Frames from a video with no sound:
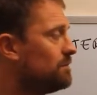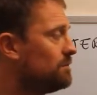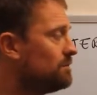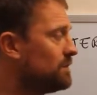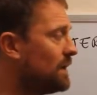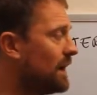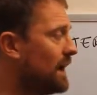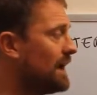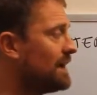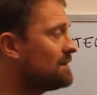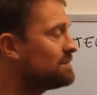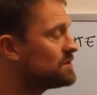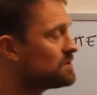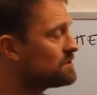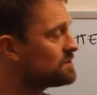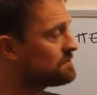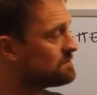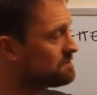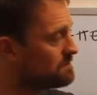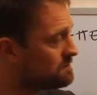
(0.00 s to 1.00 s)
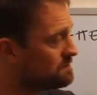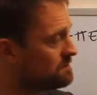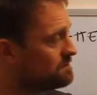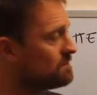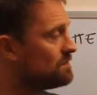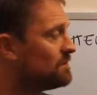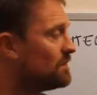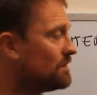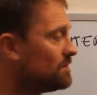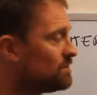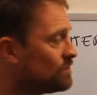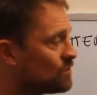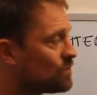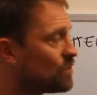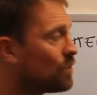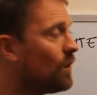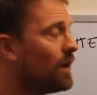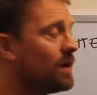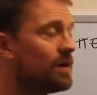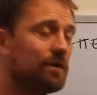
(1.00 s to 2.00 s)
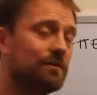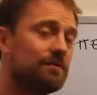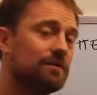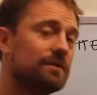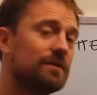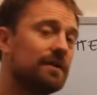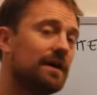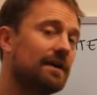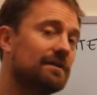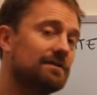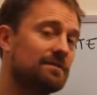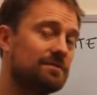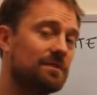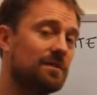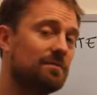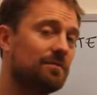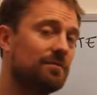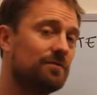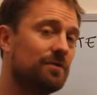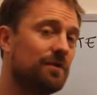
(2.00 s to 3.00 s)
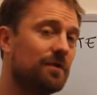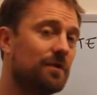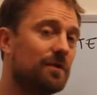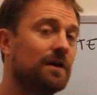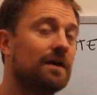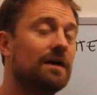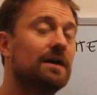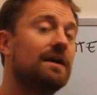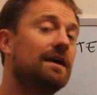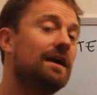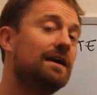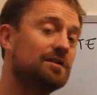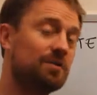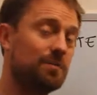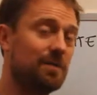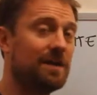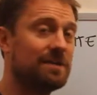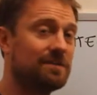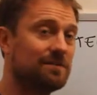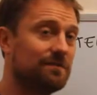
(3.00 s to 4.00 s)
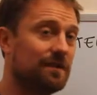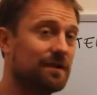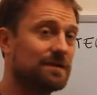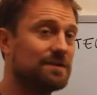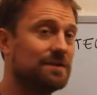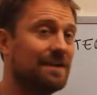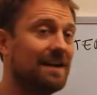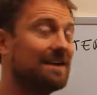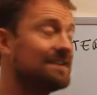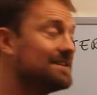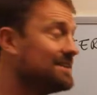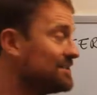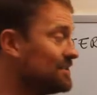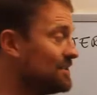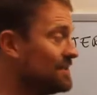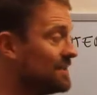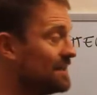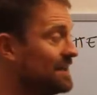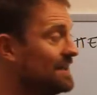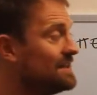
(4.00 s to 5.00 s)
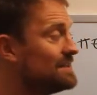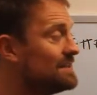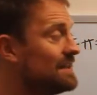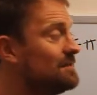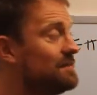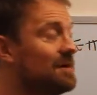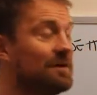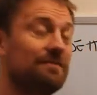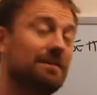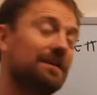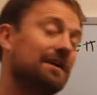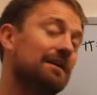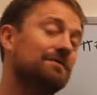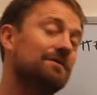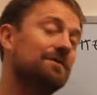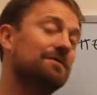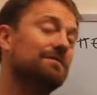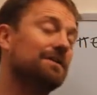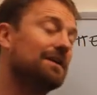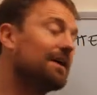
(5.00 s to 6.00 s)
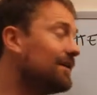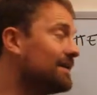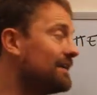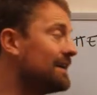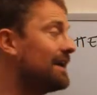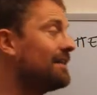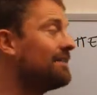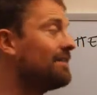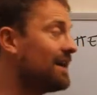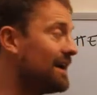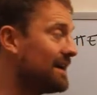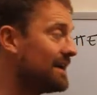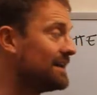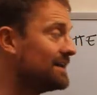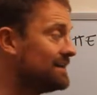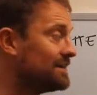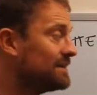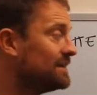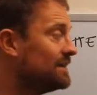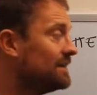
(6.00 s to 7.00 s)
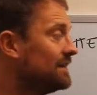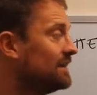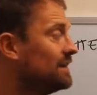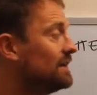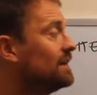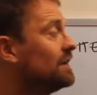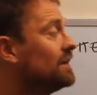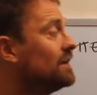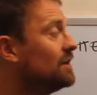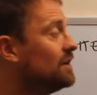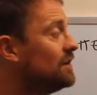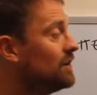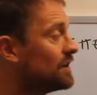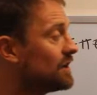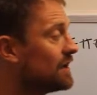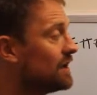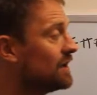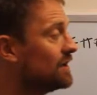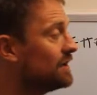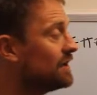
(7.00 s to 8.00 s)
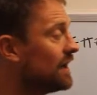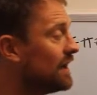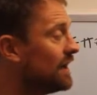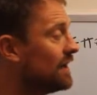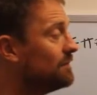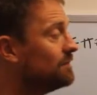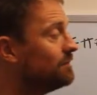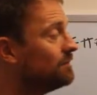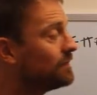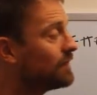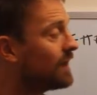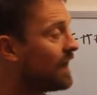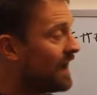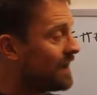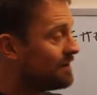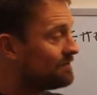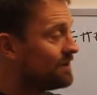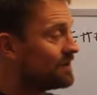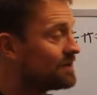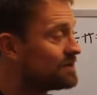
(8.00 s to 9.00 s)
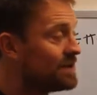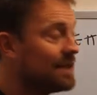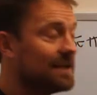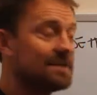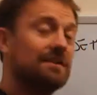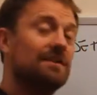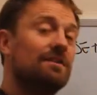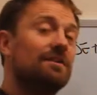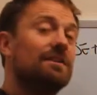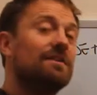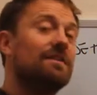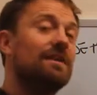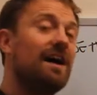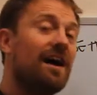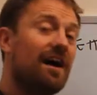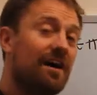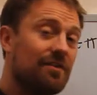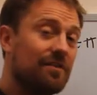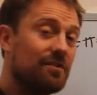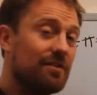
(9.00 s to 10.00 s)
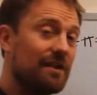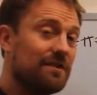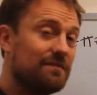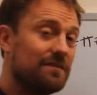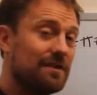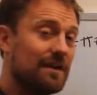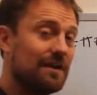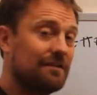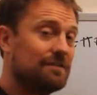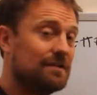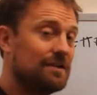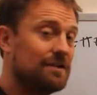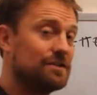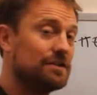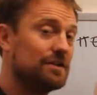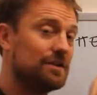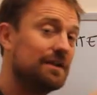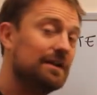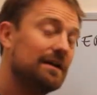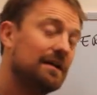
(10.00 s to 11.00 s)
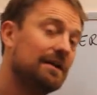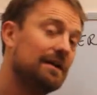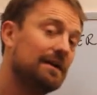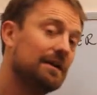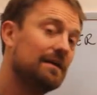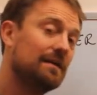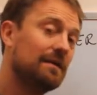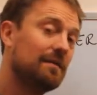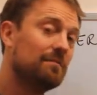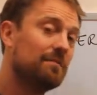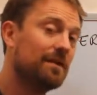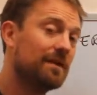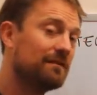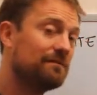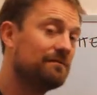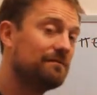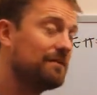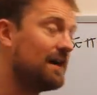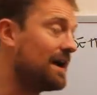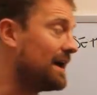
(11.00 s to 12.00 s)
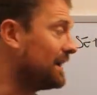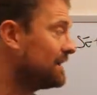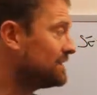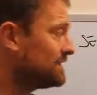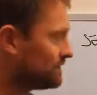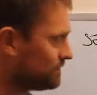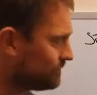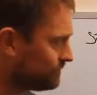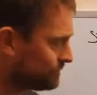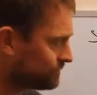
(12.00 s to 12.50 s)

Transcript: perhaps quite often, as I've said before, is a piece of functionality. So you could easily be forgiven for going down that end, looking um, at functionality and looking at the other end for definition. But in fact,